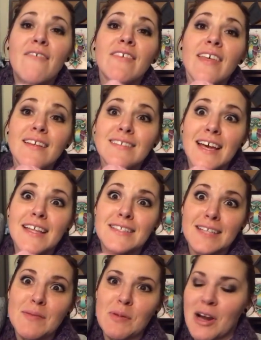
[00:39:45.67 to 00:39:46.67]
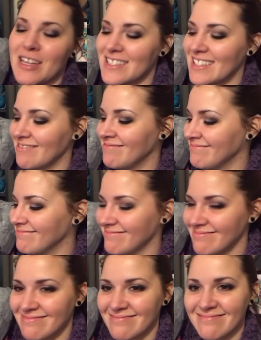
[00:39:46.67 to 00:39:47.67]
Valentine's Day present.
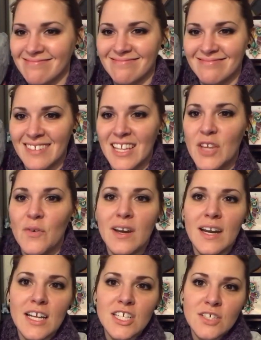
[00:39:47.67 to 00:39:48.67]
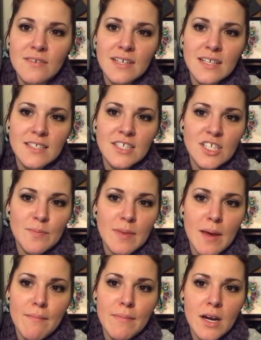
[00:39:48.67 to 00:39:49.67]
You want an extra one? I'll ship
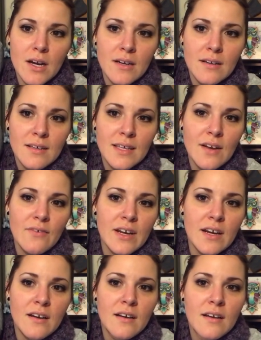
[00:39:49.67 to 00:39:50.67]
you a bird. Get over here.